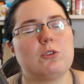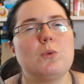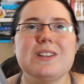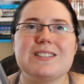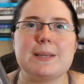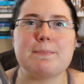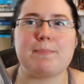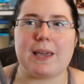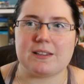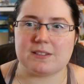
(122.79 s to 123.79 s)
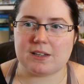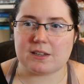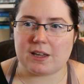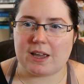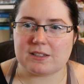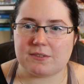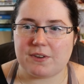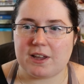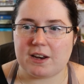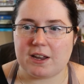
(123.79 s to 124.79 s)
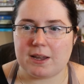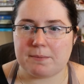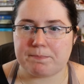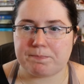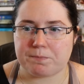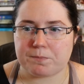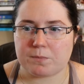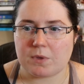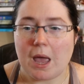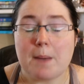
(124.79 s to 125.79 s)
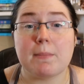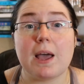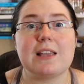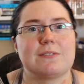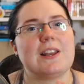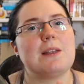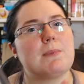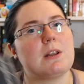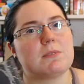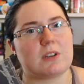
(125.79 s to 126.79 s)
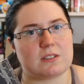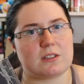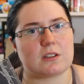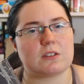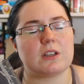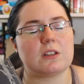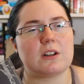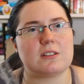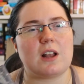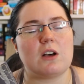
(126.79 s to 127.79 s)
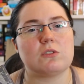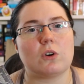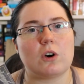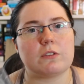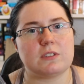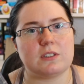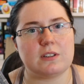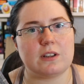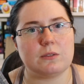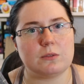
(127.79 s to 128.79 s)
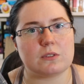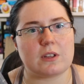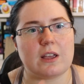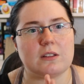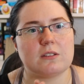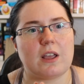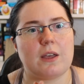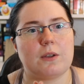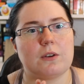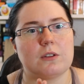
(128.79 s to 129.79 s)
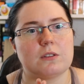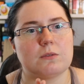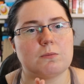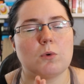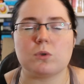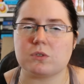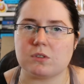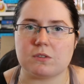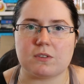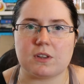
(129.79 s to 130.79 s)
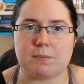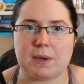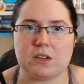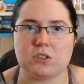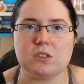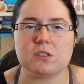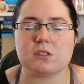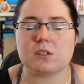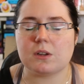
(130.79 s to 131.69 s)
want to say basic. It's very minimalistic. Like, there isn't a lot of details in most of the pages,